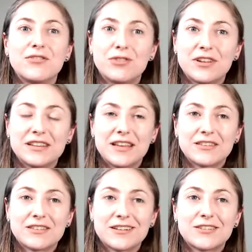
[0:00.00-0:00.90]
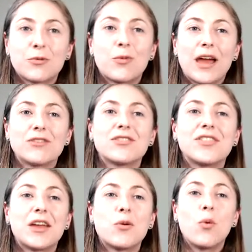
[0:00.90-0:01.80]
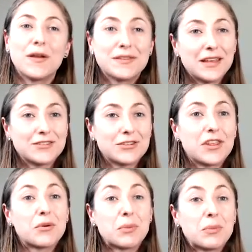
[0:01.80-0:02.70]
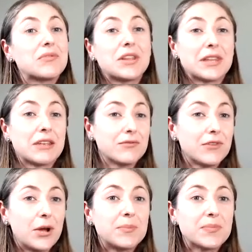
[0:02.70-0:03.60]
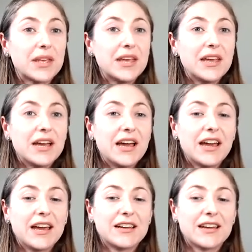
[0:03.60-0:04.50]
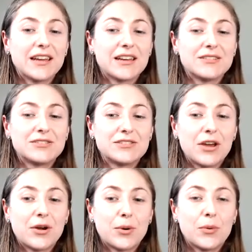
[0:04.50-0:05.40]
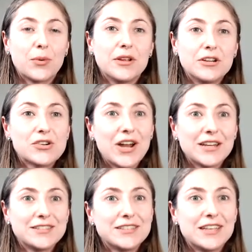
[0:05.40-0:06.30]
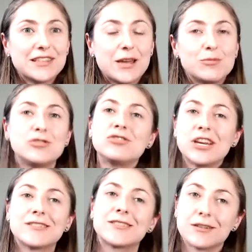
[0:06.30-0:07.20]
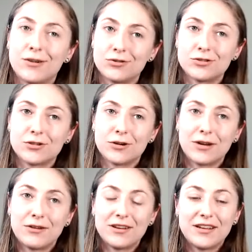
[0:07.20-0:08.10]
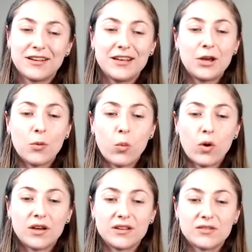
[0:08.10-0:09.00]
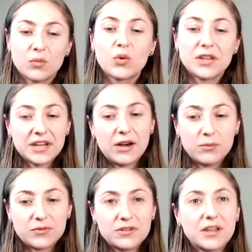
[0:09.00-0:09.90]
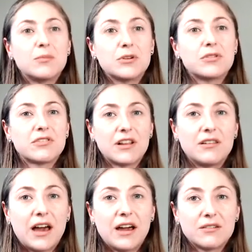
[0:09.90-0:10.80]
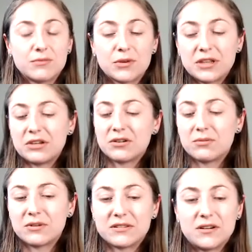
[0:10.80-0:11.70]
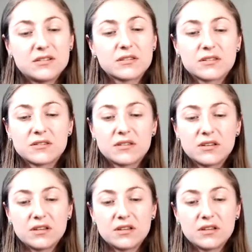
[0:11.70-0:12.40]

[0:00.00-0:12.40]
of one of the sensors rather than what sensor they removed the leaf from. And so trying to get them to change their culture around it was really helpful and produced a lot of really good results.